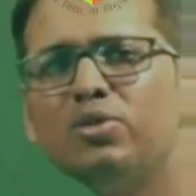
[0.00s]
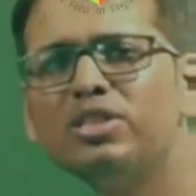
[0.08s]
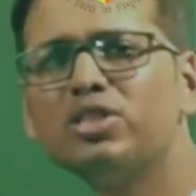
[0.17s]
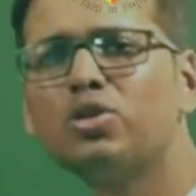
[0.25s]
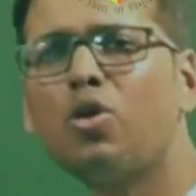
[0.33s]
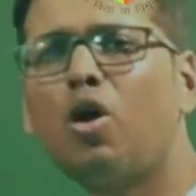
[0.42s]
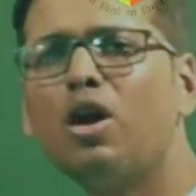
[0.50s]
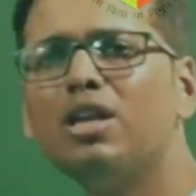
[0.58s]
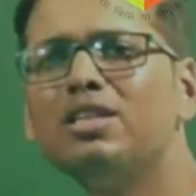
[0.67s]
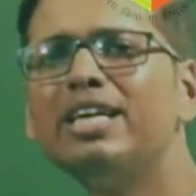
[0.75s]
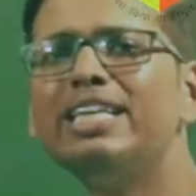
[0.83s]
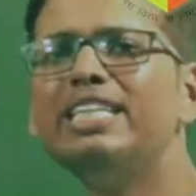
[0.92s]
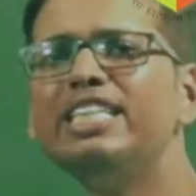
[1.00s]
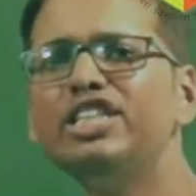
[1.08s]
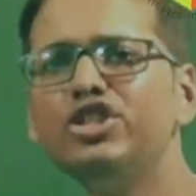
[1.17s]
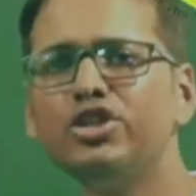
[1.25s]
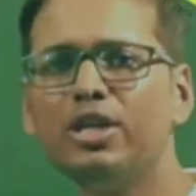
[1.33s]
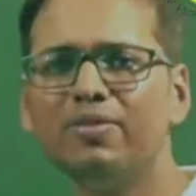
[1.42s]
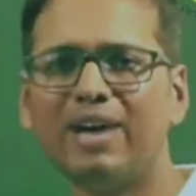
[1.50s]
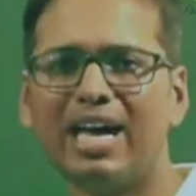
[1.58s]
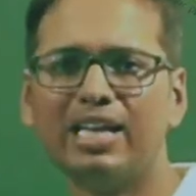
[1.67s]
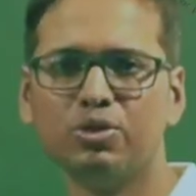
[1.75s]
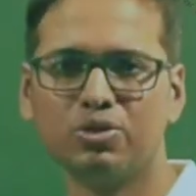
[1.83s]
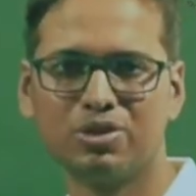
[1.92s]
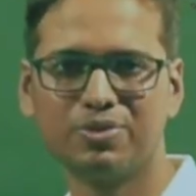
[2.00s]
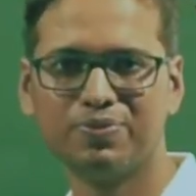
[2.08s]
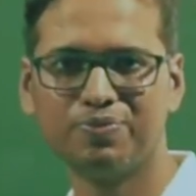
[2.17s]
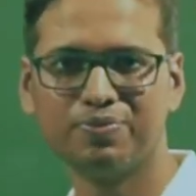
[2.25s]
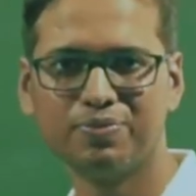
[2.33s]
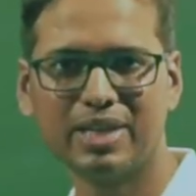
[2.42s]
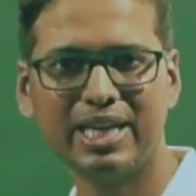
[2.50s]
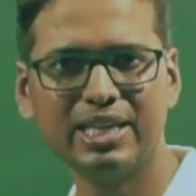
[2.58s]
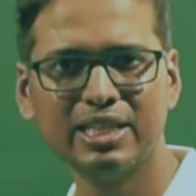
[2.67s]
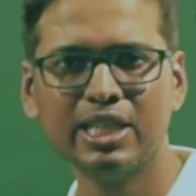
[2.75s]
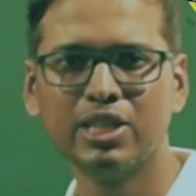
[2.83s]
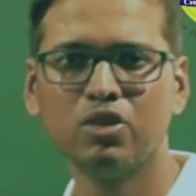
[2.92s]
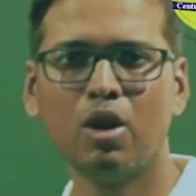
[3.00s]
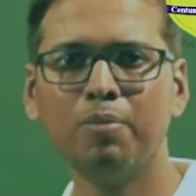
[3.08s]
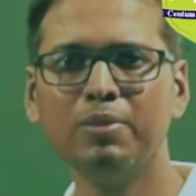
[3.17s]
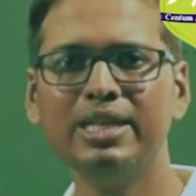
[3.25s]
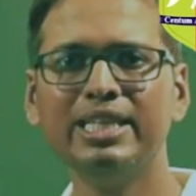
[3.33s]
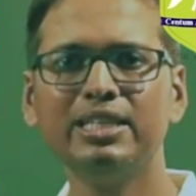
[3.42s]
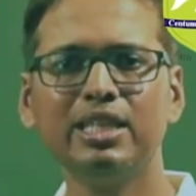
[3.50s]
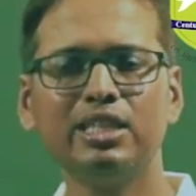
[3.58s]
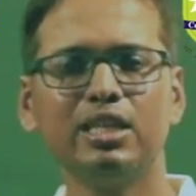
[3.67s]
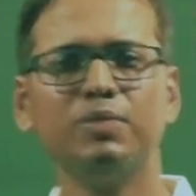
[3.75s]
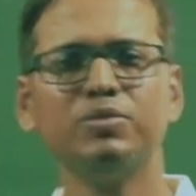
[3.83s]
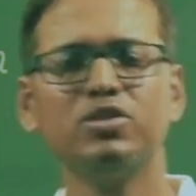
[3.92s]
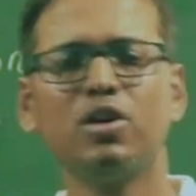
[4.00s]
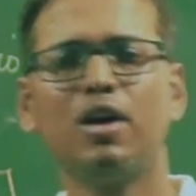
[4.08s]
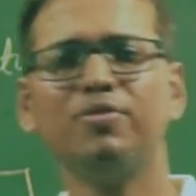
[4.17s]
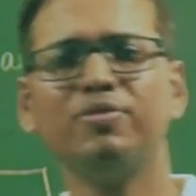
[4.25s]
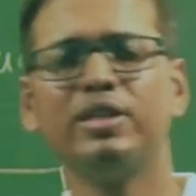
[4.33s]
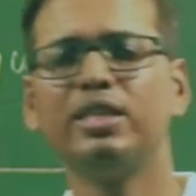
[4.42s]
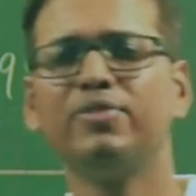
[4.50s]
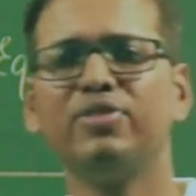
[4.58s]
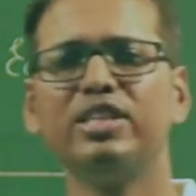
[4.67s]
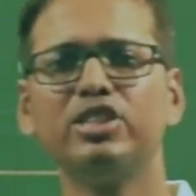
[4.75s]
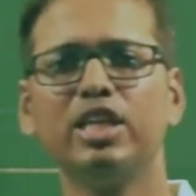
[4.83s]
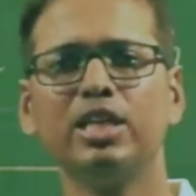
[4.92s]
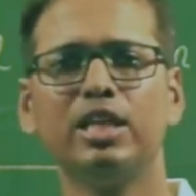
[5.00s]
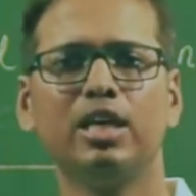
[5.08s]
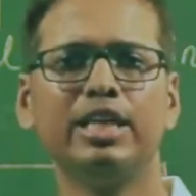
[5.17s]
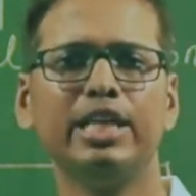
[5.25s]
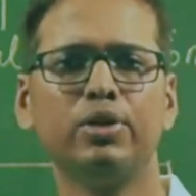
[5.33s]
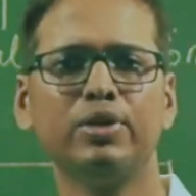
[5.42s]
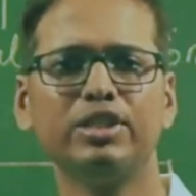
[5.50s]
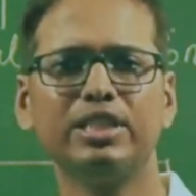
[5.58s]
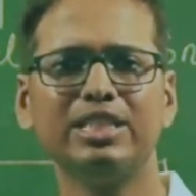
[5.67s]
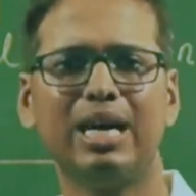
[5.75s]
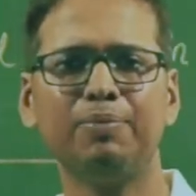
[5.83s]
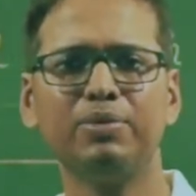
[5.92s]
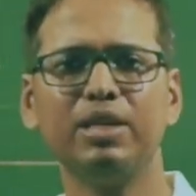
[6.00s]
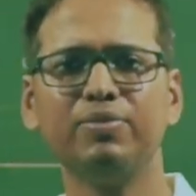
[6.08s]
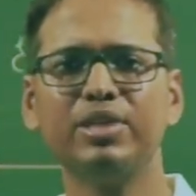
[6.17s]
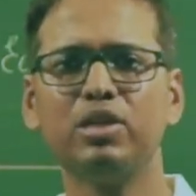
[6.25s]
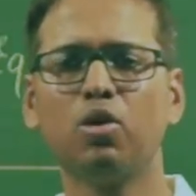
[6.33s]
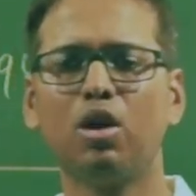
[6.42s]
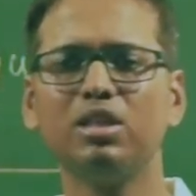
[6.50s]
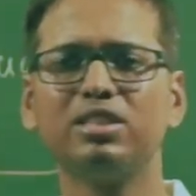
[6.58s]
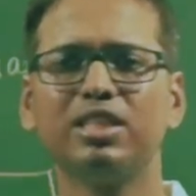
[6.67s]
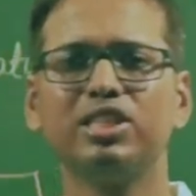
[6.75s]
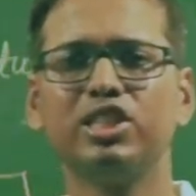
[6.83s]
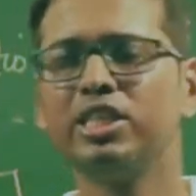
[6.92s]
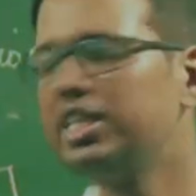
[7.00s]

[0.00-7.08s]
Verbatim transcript: is called the initial values, right? Normally in the terms of differential equation chapter, we call such